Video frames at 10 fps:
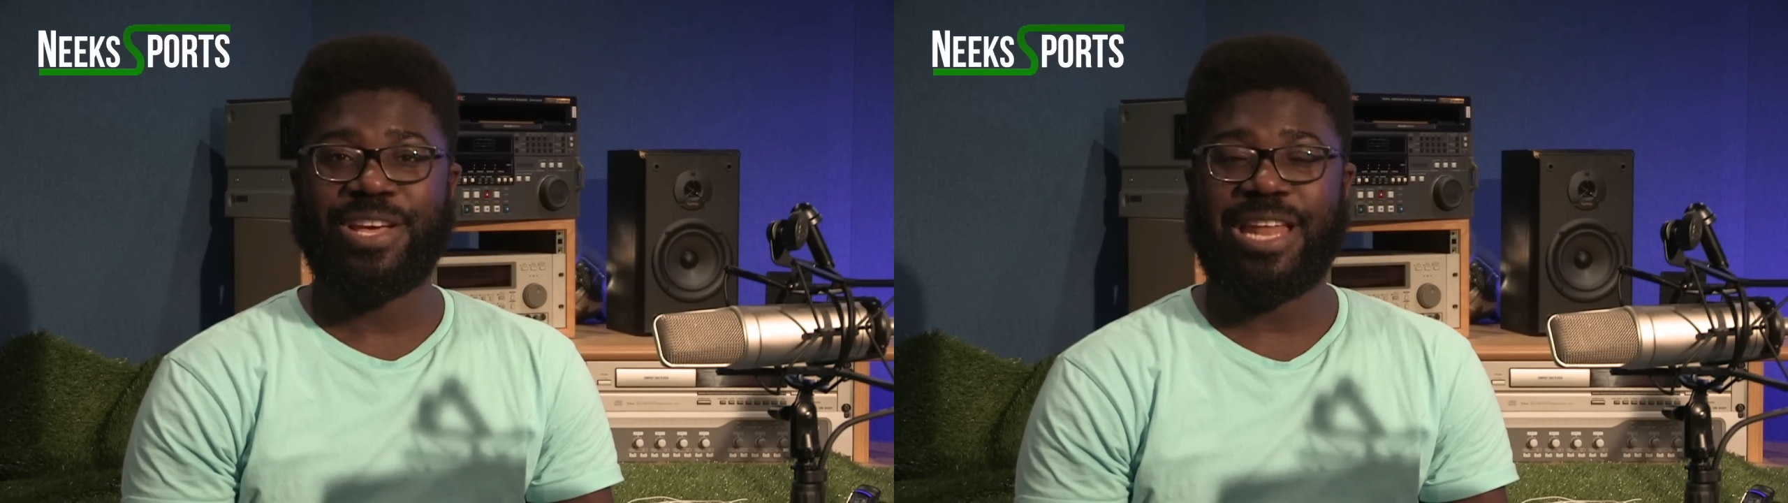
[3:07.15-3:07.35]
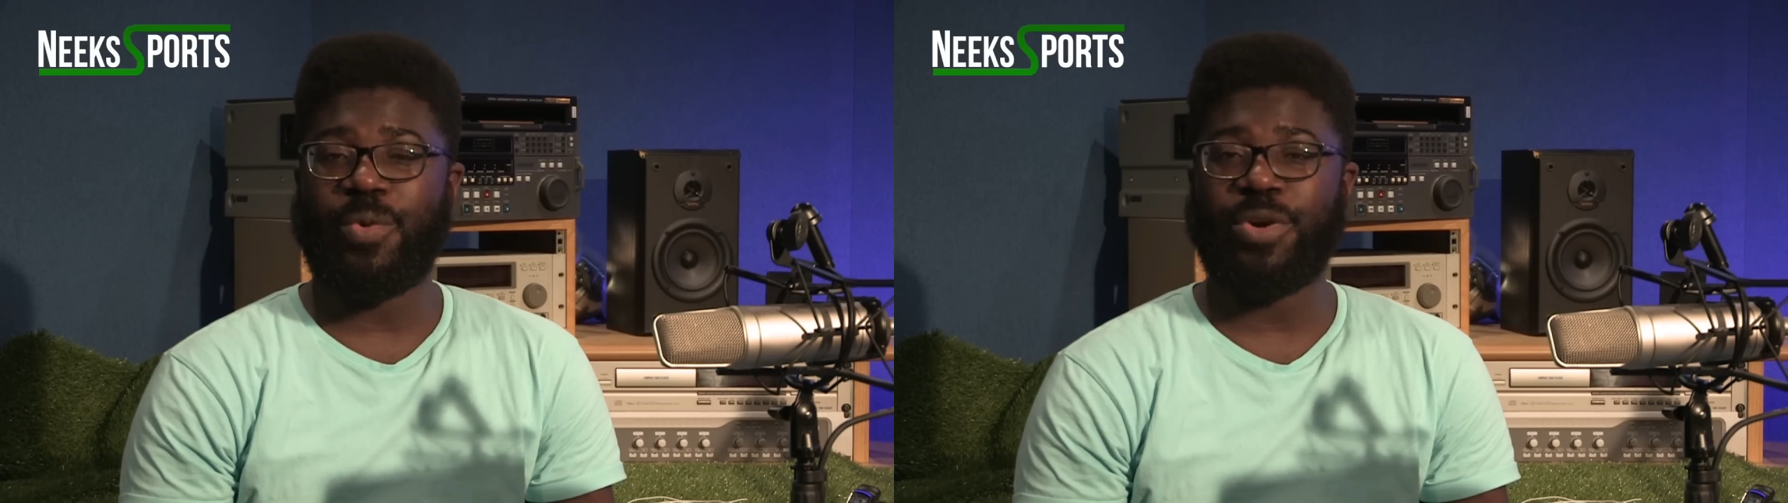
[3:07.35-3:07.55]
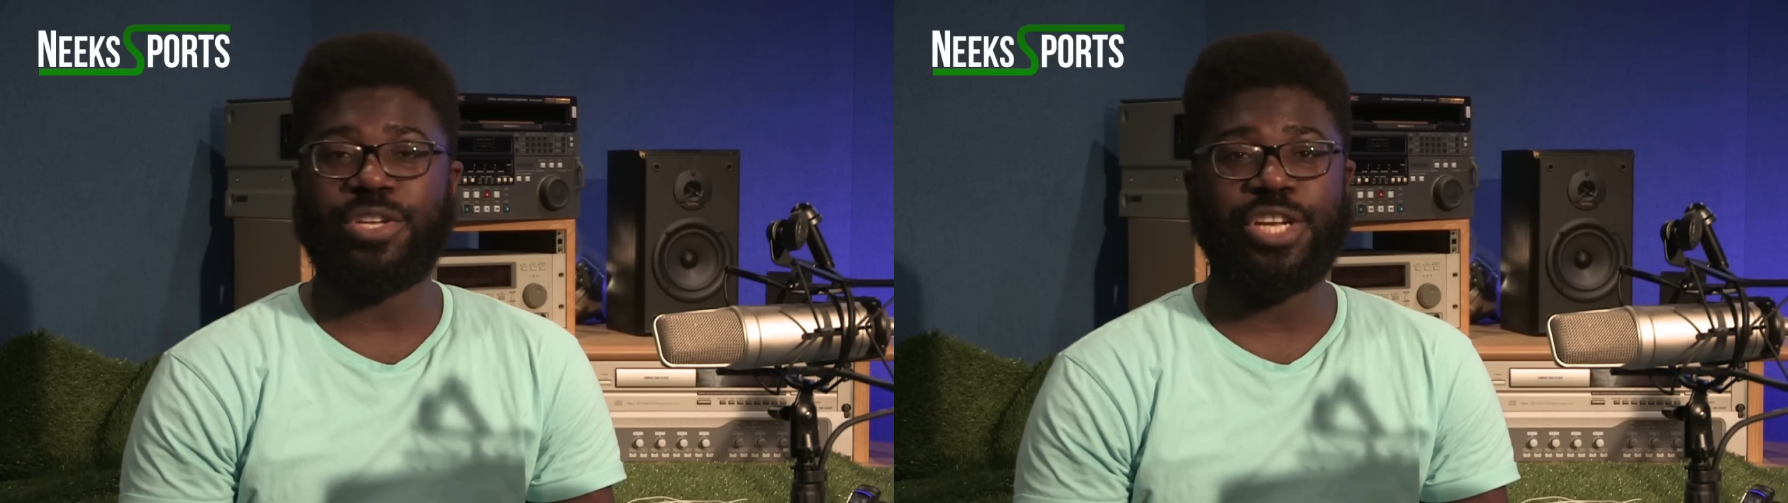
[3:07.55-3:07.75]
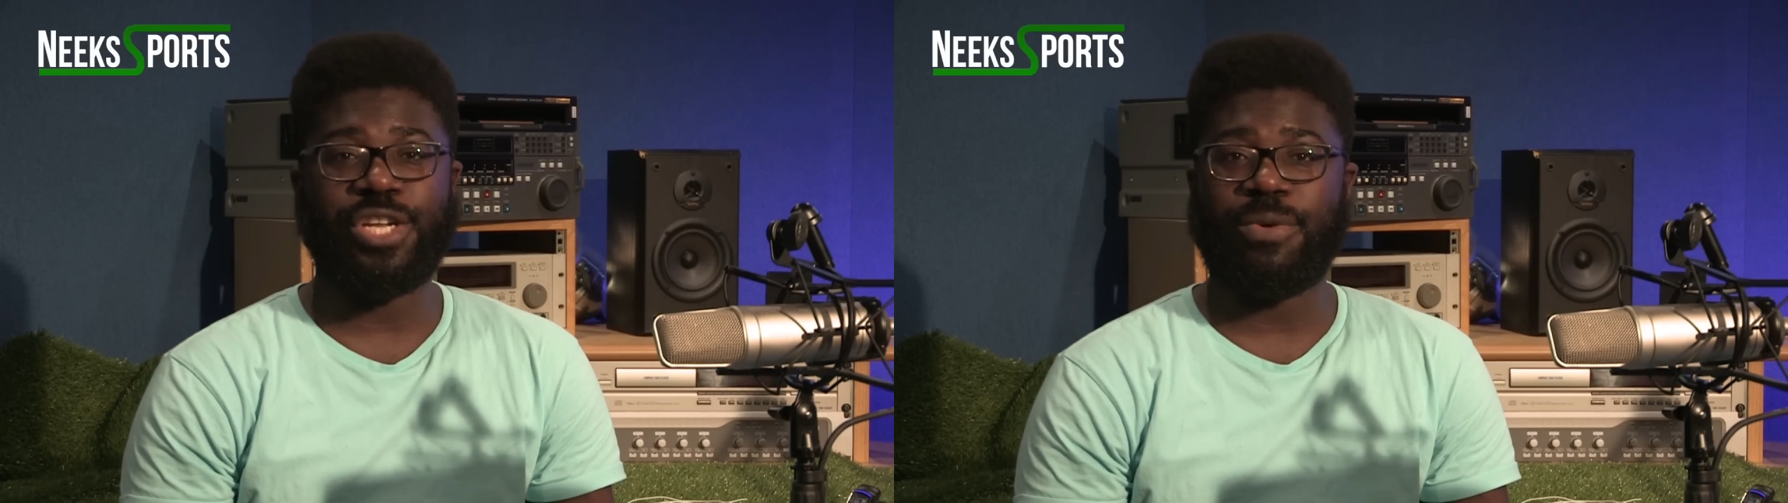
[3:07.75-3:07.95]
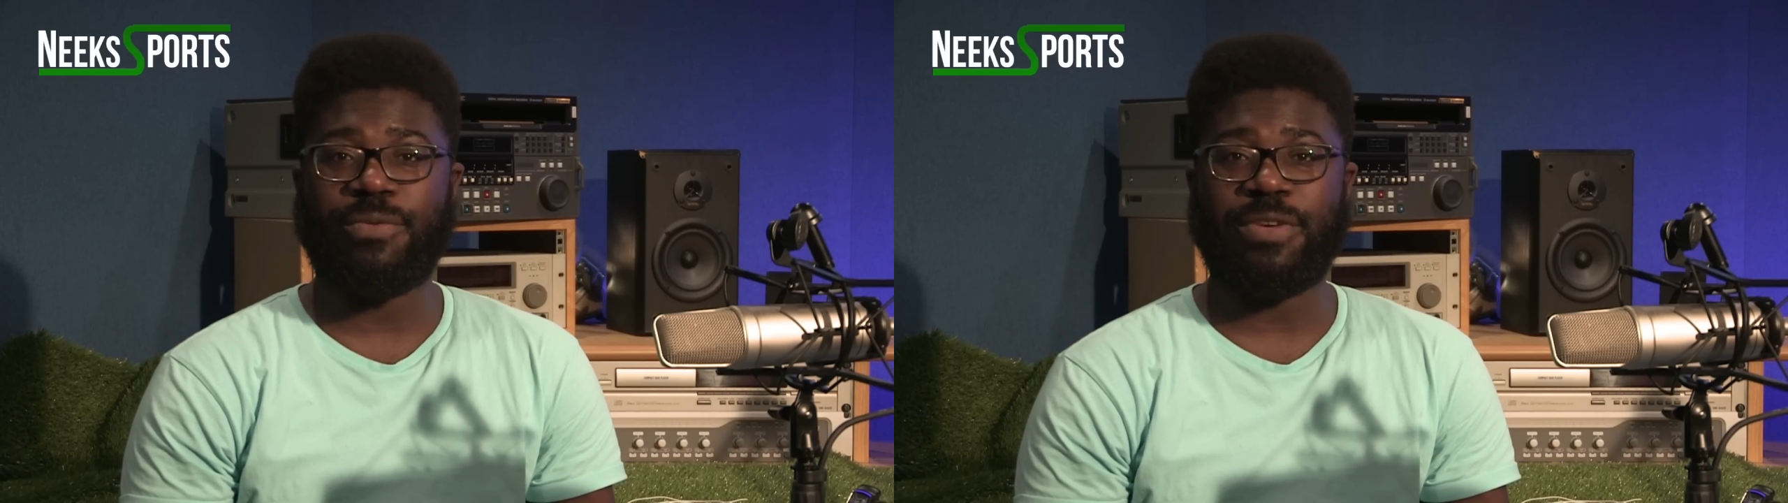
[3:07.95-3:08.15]
Like, what do you
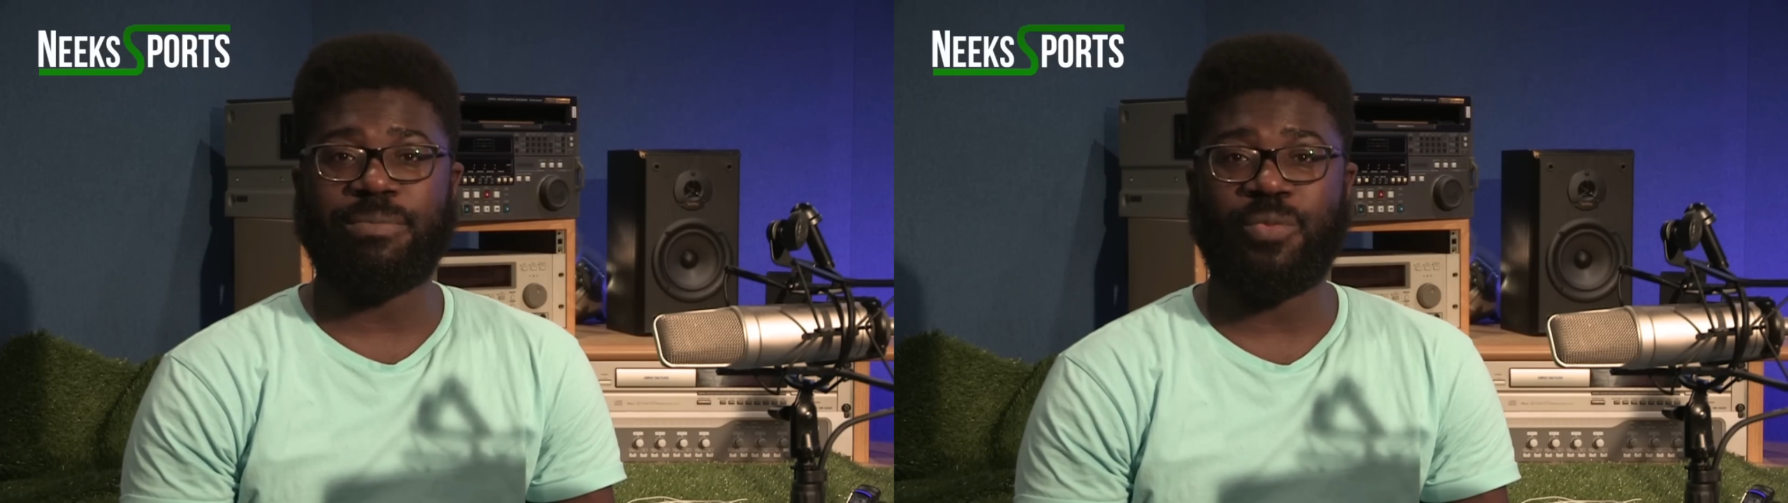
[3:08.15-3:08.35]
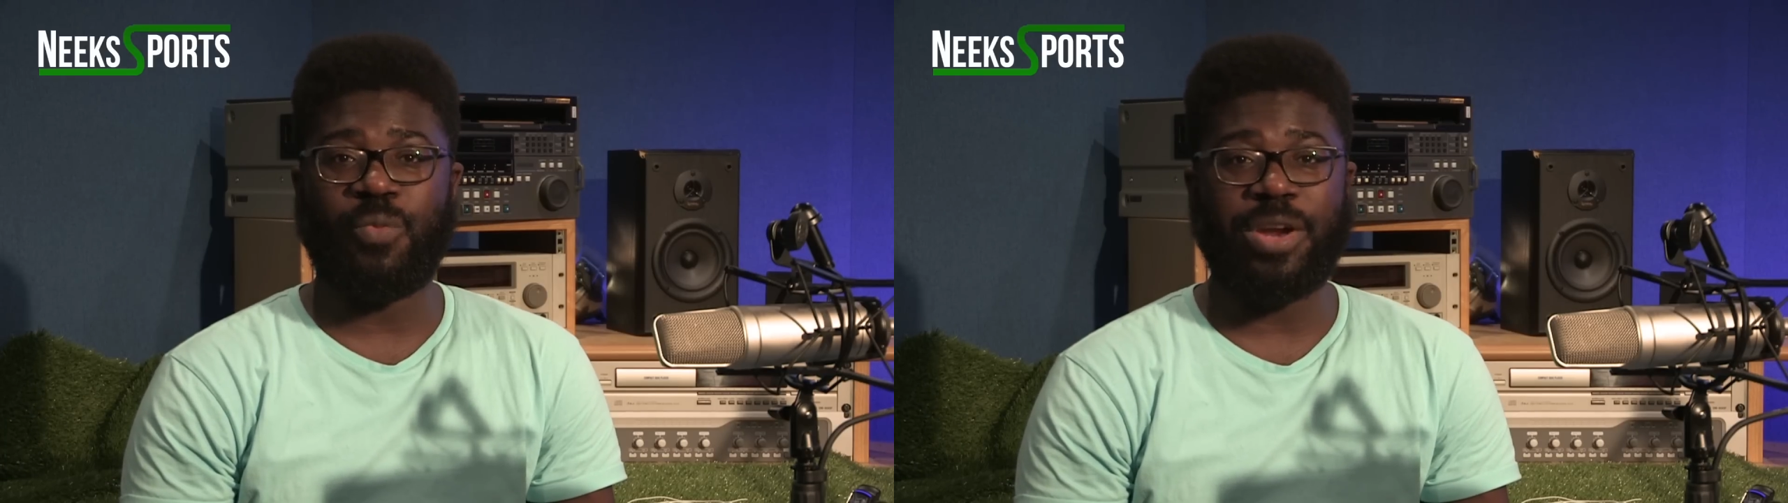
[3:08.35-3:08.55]
do with him?